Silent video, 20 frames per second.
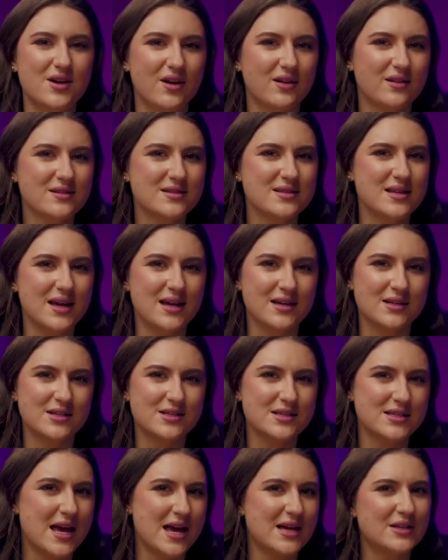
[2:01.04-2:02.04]
dollars in
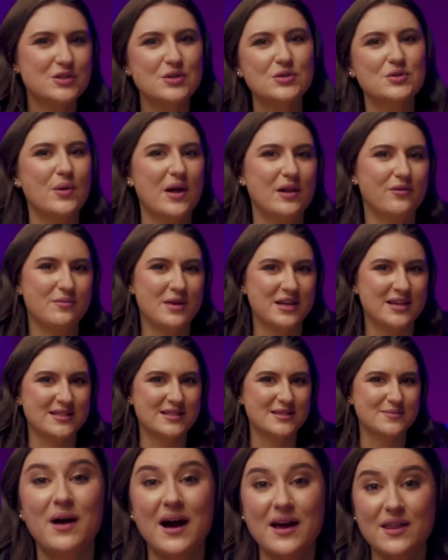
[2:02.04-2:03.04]
ten to twelve
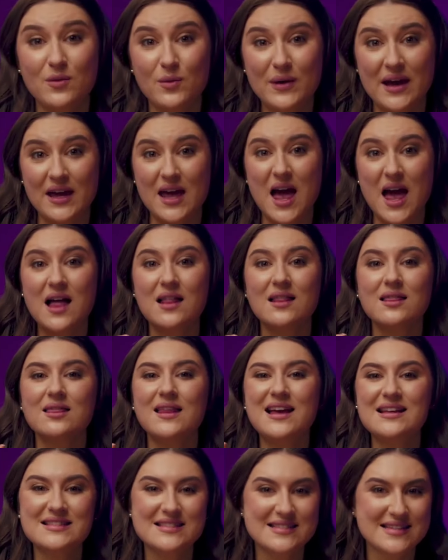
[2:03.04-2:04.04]
minutes. By the way,
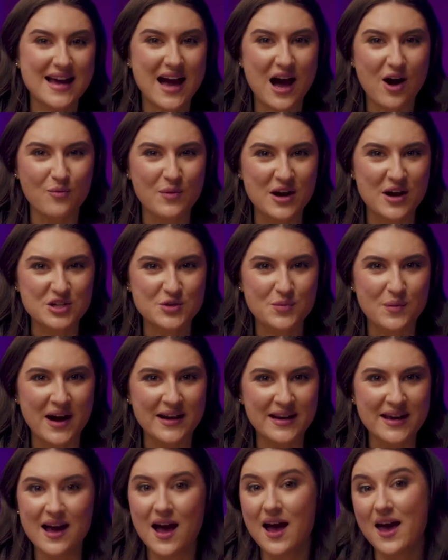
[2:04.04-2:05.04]
let's see how much
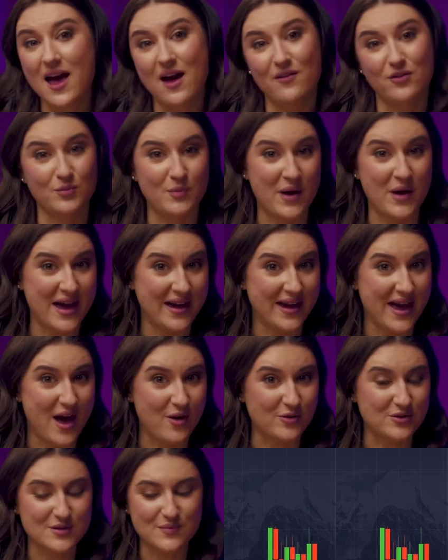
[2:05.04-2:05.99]
money I have on my account.